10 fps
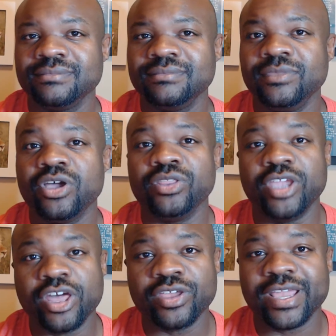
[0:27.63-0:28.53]
On the
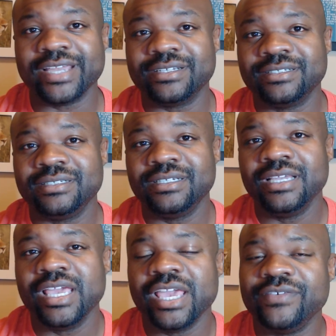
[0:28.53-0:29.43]
other hand,
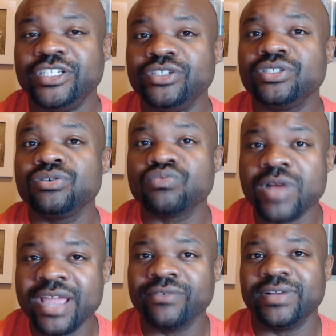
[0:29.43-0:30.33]
if you choose the
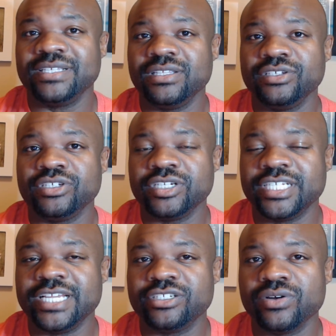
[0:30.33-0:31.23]
right resolution or
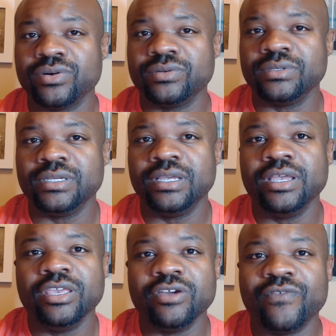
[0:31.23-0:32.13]
change goal,
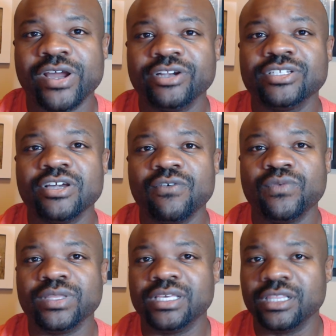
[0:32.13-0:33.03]
you'll find yourself
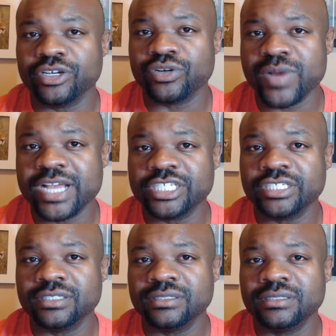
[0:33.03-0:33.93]
with clear
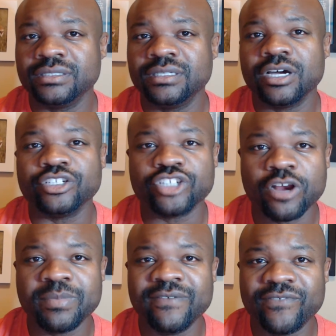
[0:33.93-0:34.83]
direction, a
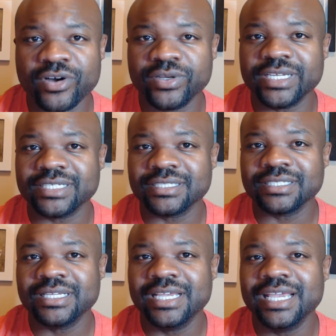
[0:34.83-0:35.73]
sharpened focus,
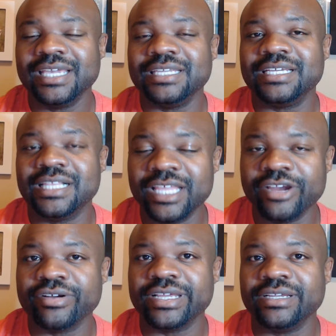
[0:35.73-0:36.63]
and
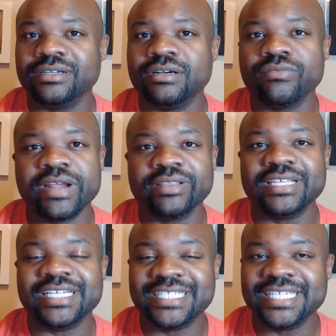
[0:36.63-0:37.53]
clarity around the
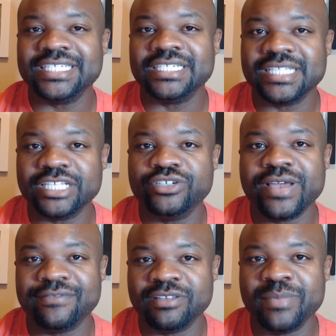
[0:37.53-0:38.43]
decisions that you
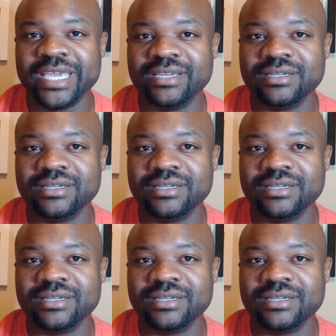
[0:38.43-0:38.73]
have to make.